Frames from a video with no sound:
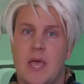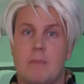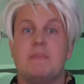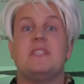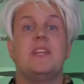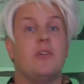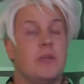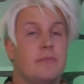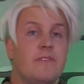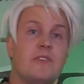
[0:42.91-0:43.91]

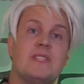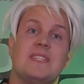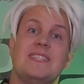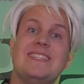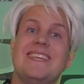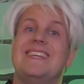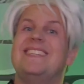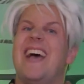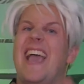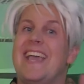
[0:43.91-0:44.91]
Mysterium, for instance,
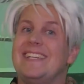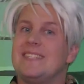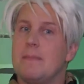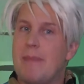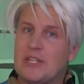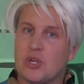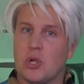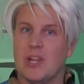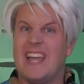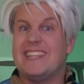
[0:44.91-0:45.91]
is
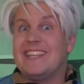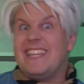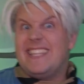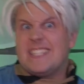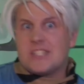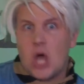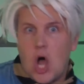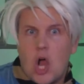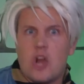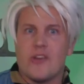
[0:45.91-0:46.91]
asymmetrical and leans
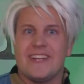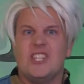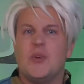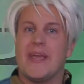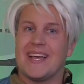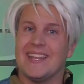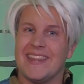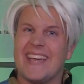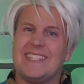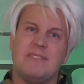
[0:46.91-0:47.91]
hard into a
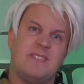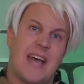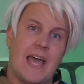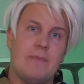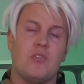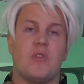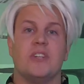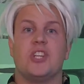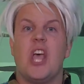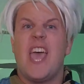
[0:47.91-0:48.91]
collective time
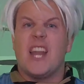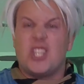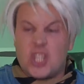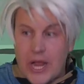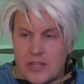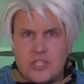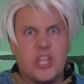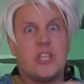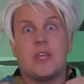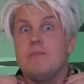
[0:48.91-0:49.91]
crunch and
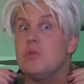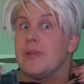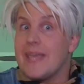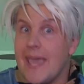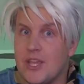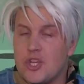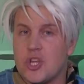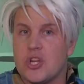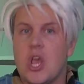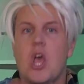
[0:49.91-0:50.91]
challenging
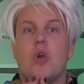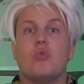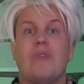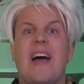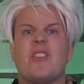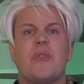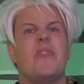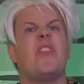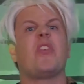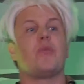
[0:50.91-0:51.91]
communication rather
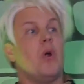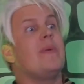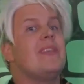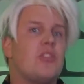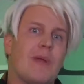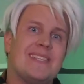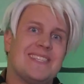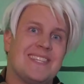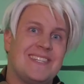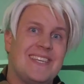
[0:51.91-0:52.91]
than throwing threats
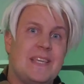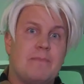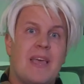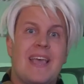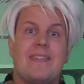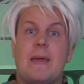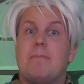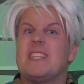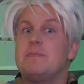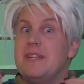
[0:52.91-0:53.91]
at the team that
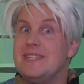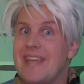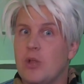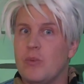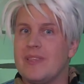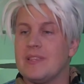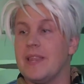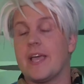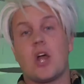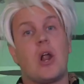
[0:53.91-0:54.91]
must be dealt with
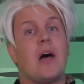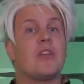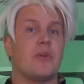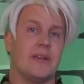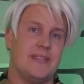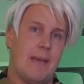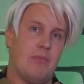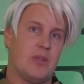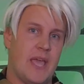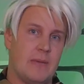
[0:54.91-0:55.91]
like our other
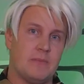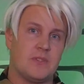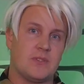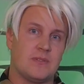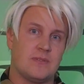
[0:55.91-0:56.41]
example games.